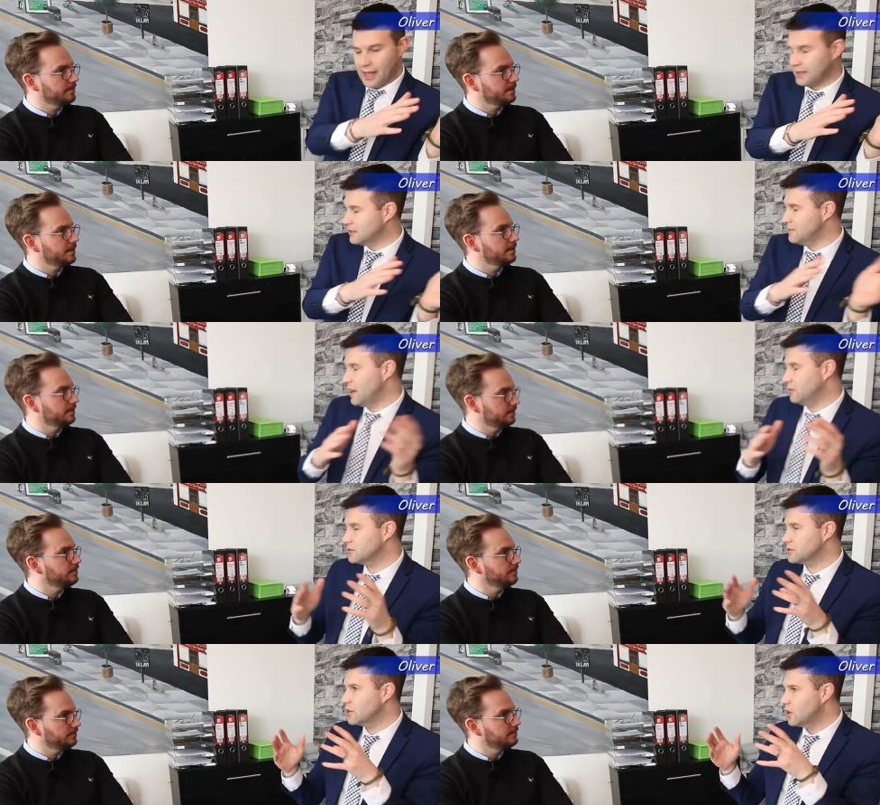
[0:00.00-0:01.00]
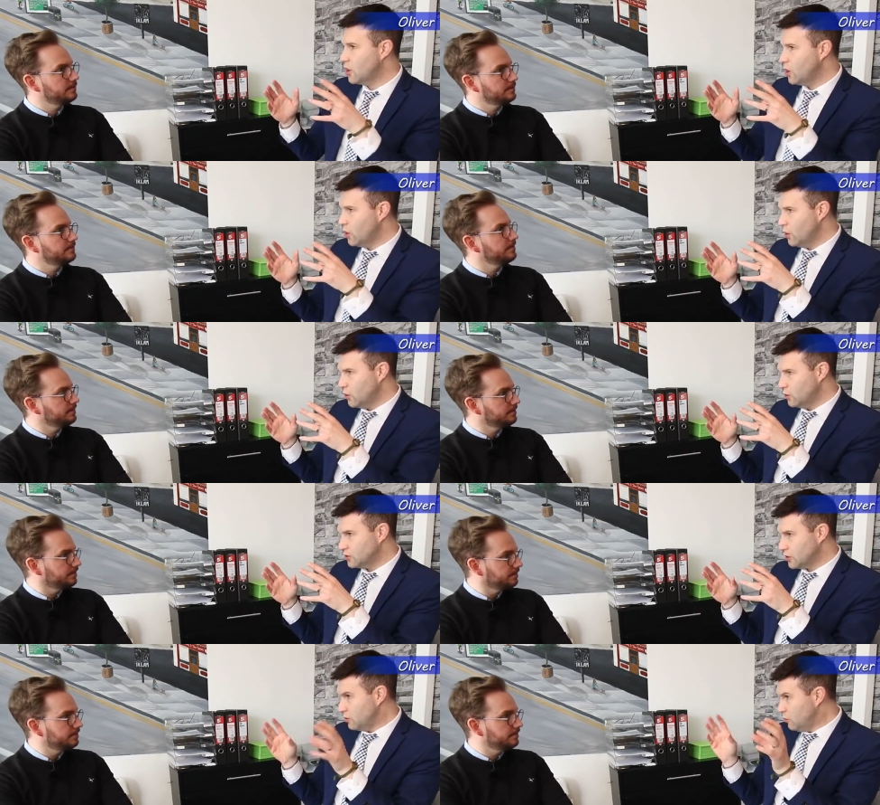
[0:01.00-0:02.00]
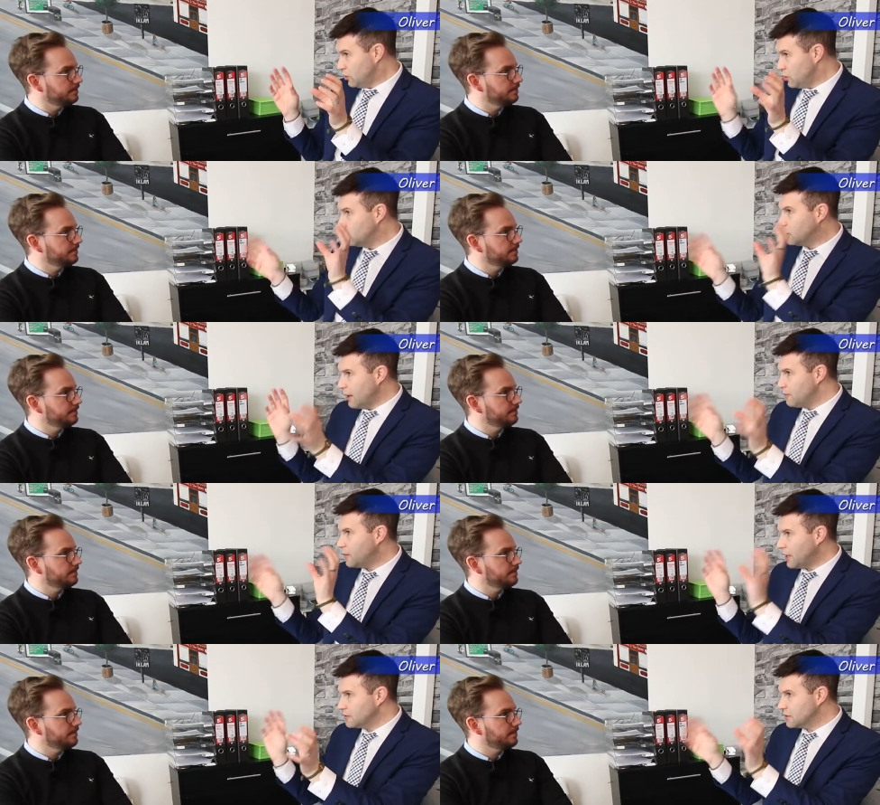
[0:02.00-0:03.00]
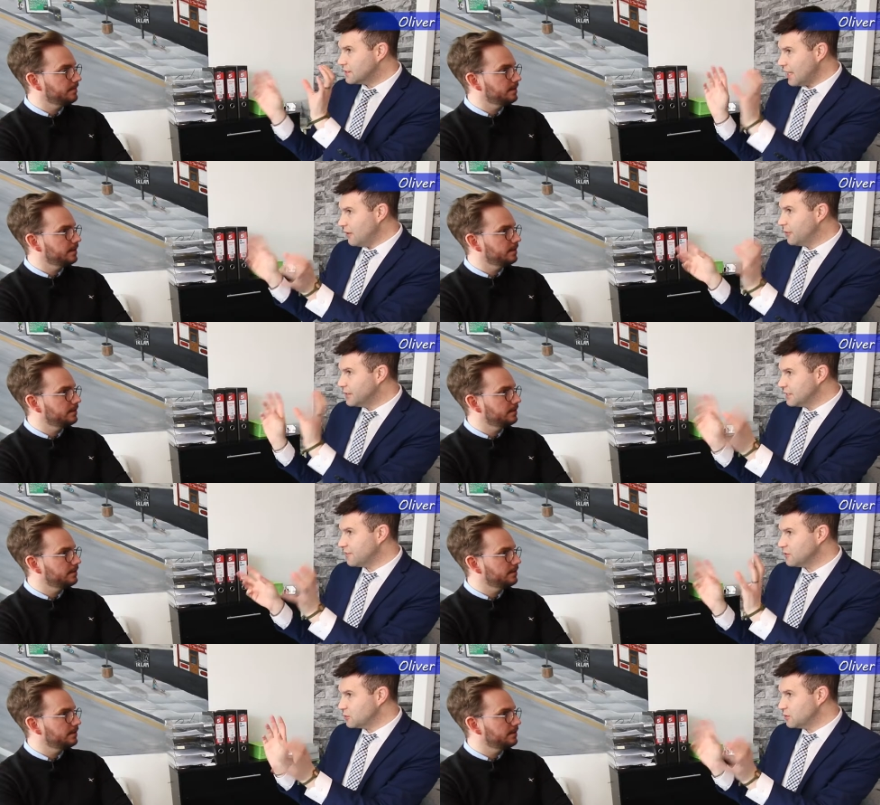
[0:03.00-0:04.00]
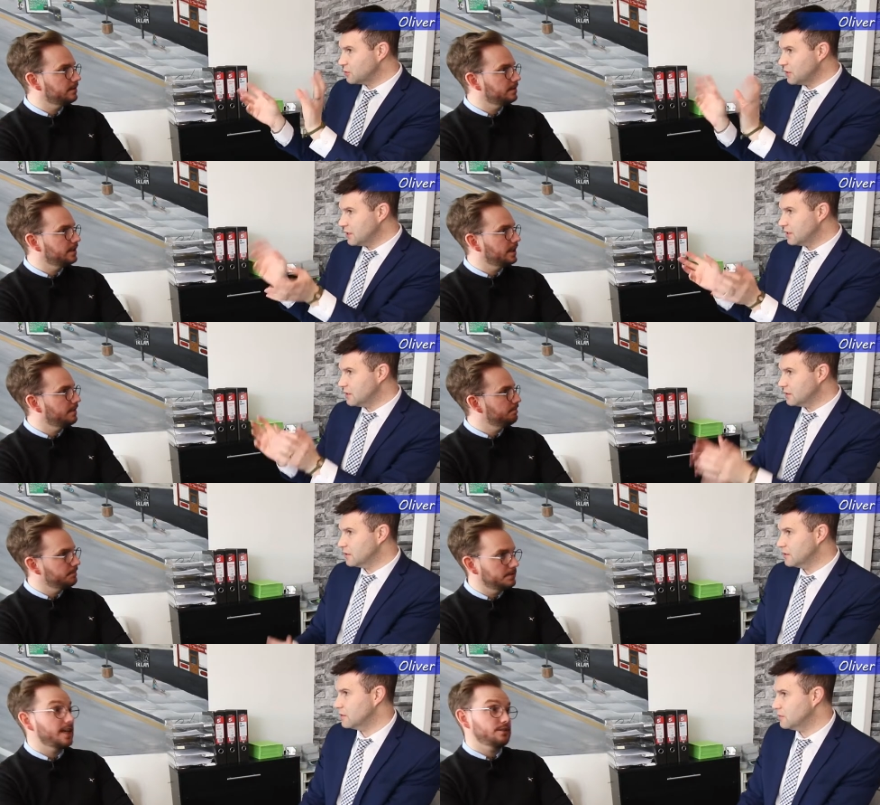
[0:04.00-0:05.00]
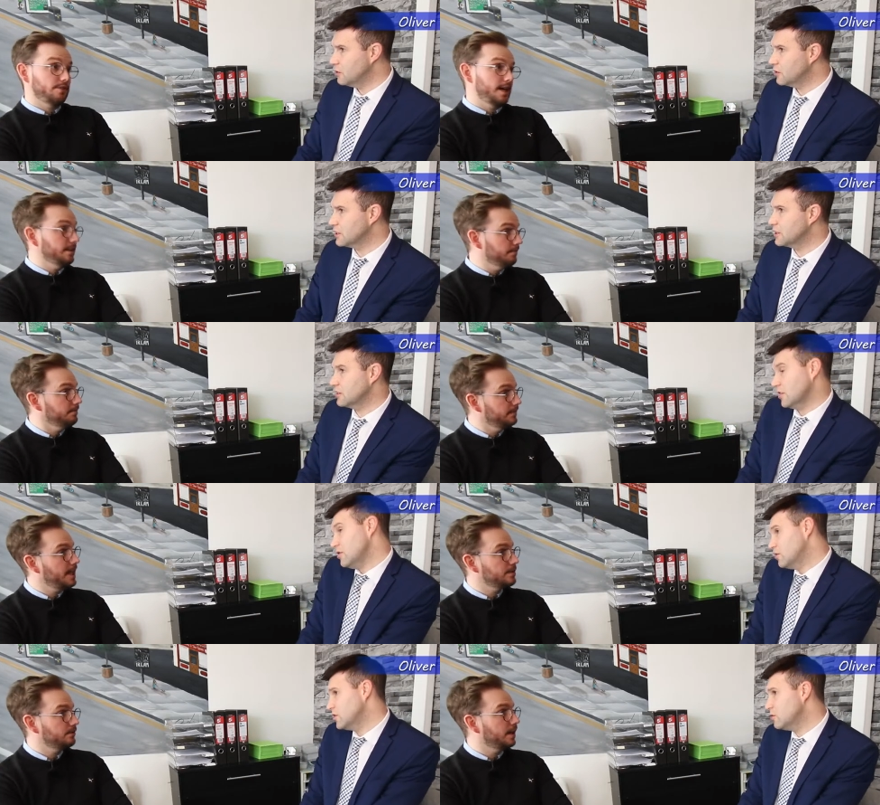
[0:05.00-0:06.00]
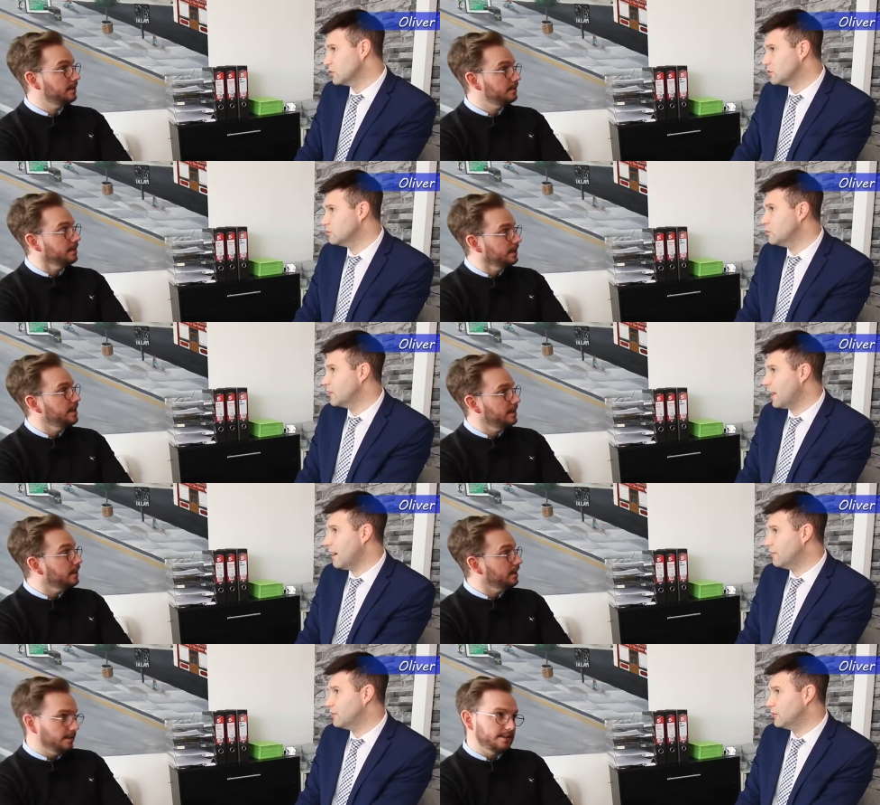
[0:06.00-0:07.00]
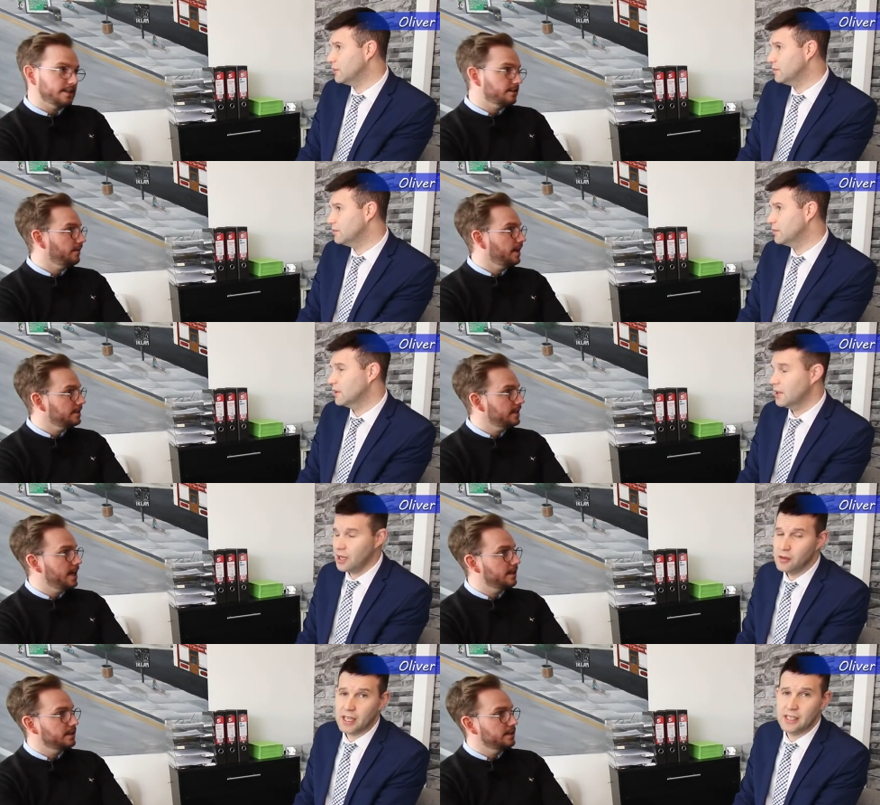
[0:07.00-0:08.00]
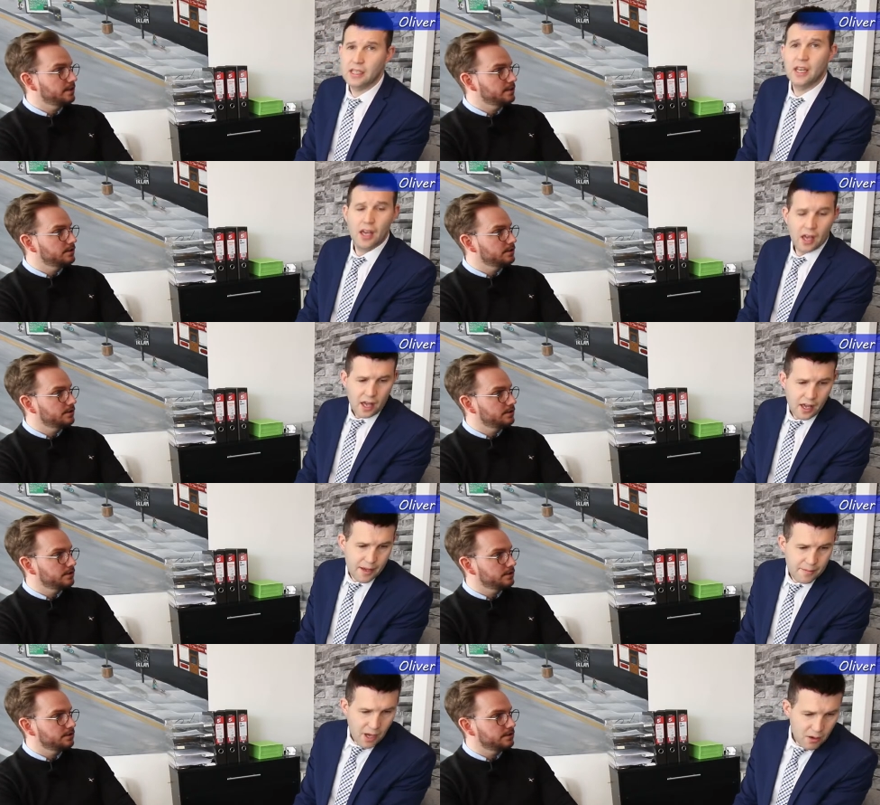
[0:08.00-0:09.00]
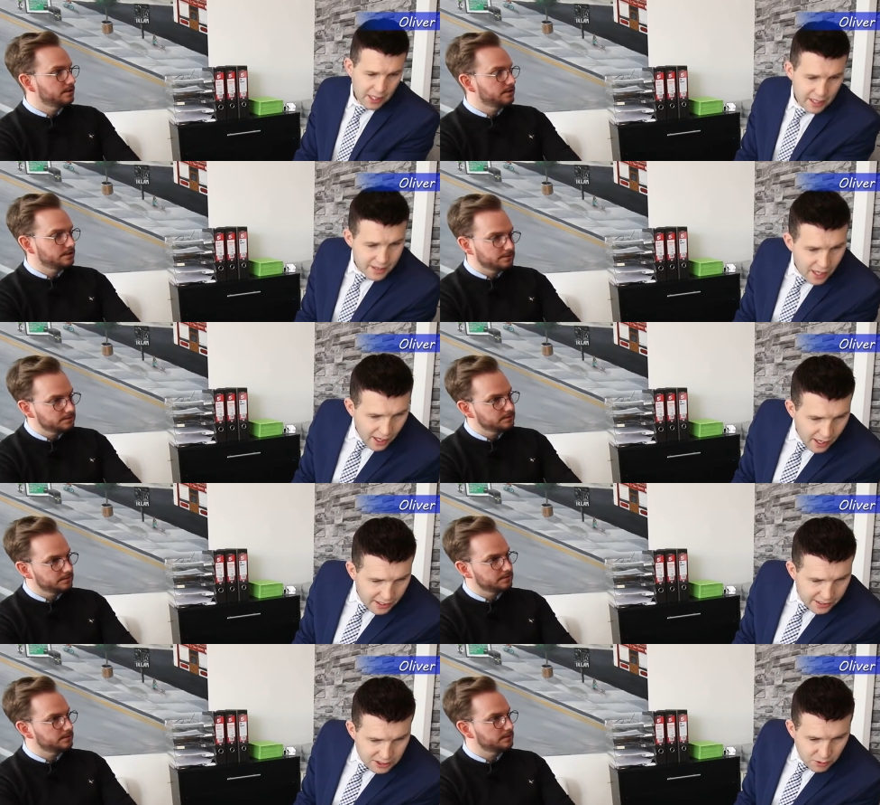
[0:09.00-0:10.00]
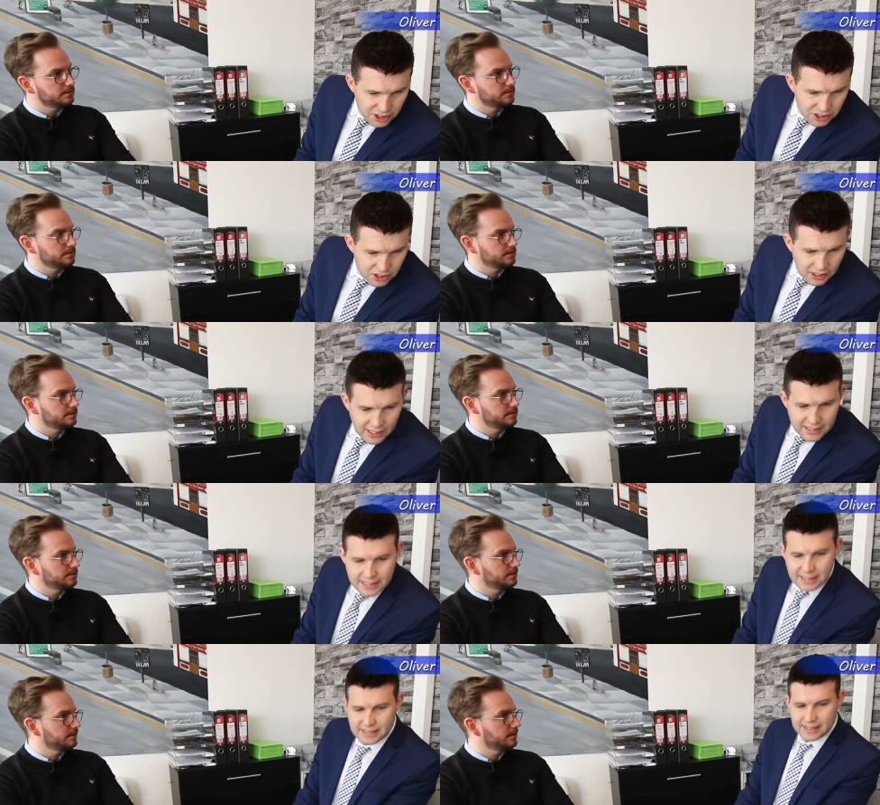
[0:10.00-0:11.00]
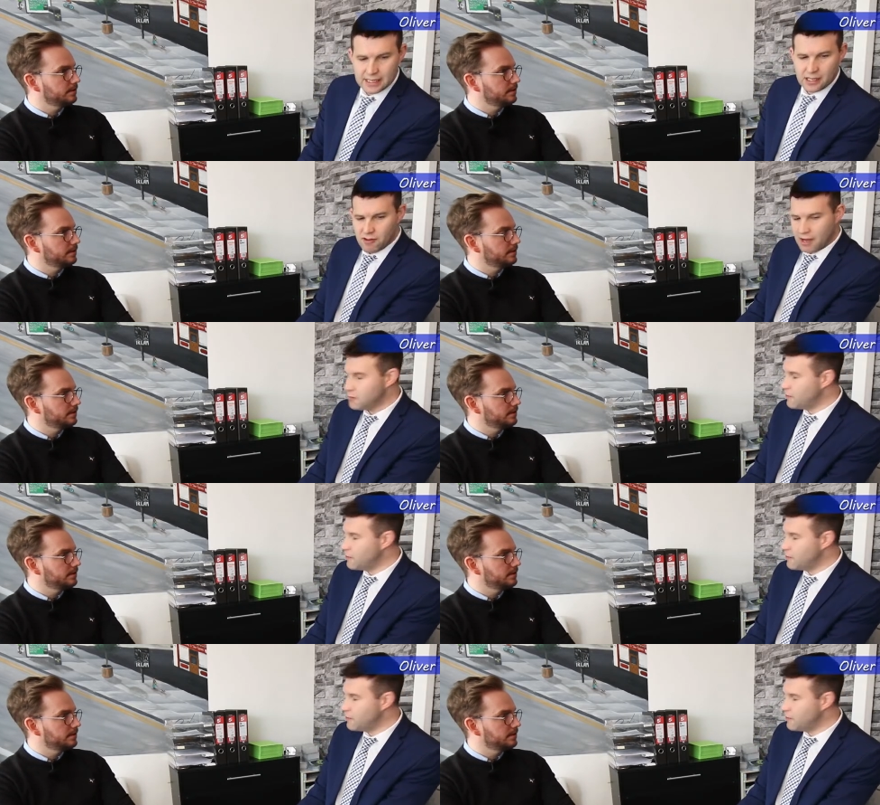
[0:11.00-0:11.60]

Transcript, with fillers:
Speaker 1: X amount." So, and you would then be able to tell them the difference between the That's mortgages. Right.
Speaker 2: So that's right. You could all work that out for That's them. Correct.
Speaker 1: Yeah. Okay. Next question. Is it still around